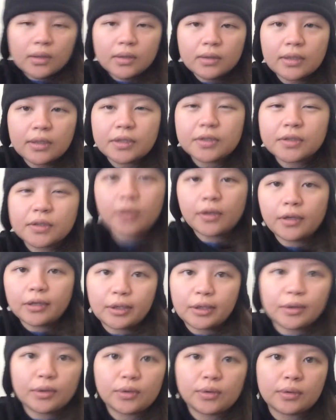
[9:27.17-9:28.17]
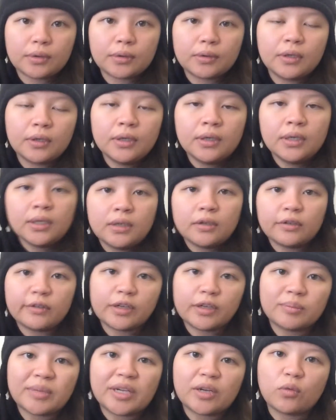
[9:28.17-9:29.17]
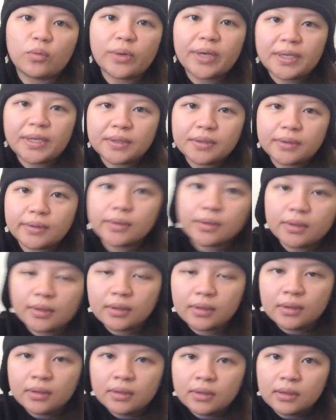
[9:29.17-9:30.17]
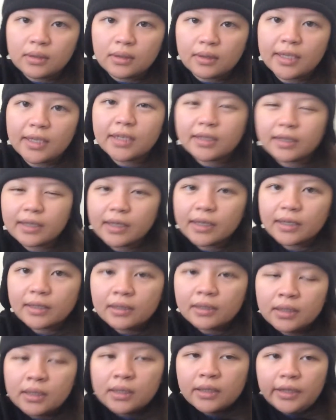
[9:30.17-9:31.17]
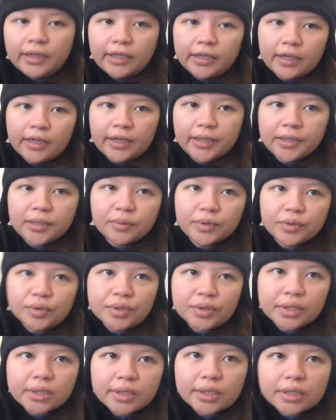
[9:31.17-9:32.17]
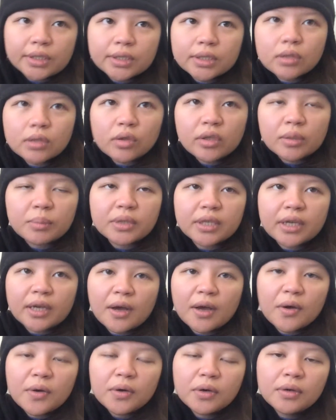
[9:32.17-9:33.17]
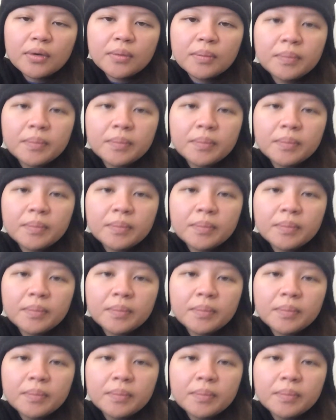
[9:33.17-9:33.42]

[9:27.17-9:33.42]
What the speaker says: like secured around my waist like that, it kind of would just like slip down,